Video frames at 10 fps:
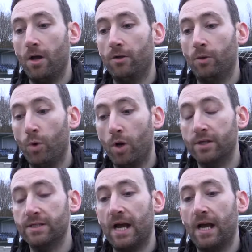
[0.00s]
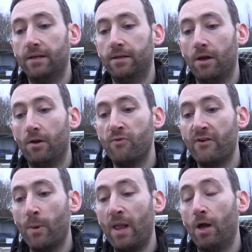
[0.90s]
Uh, the work is hard, uh,
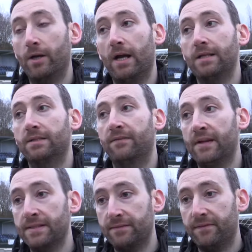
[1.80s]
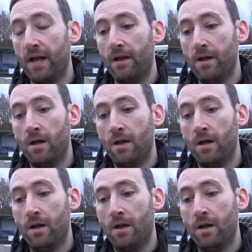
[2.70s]
very well organised defensively.